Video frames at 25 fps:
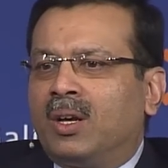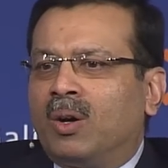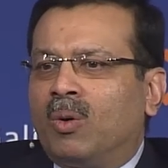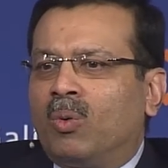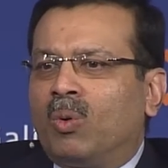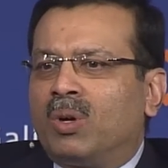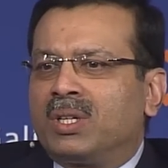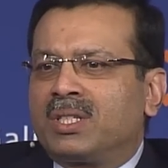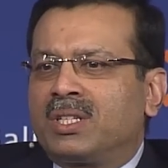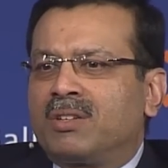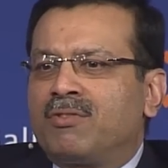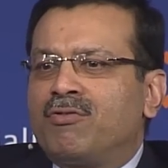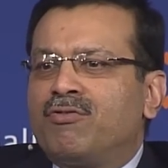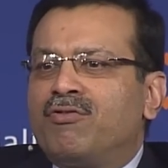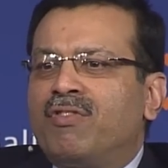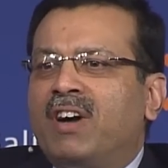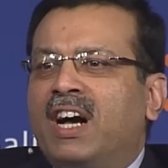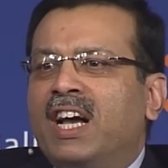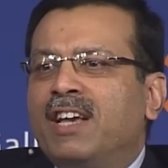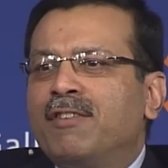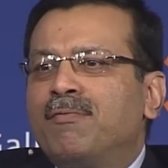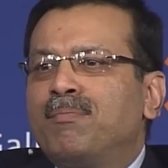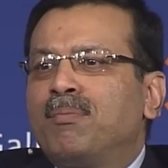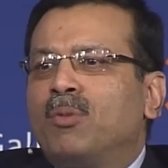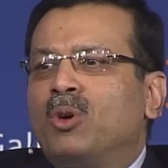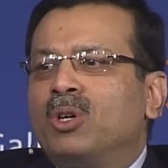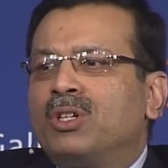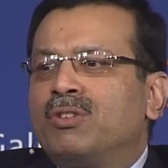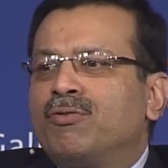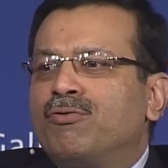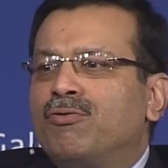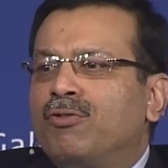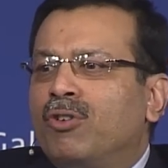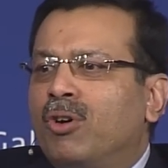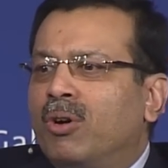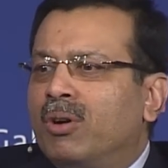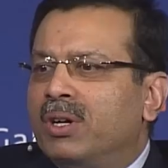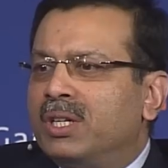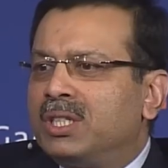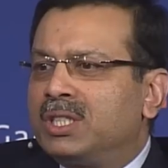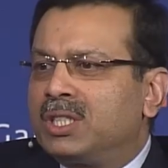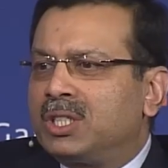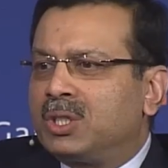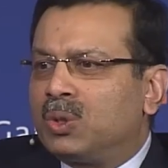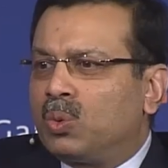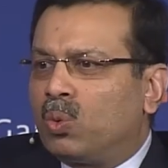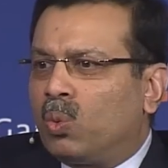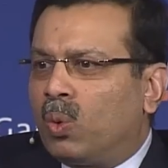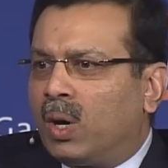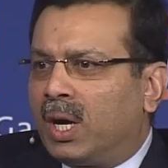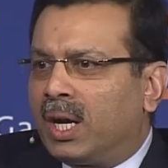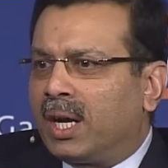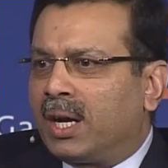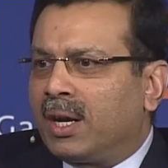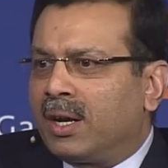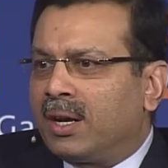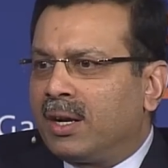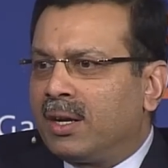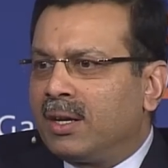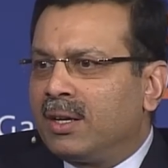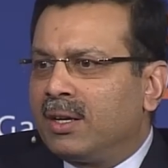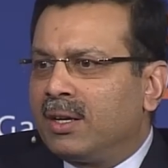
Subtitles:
was at 5.4:1.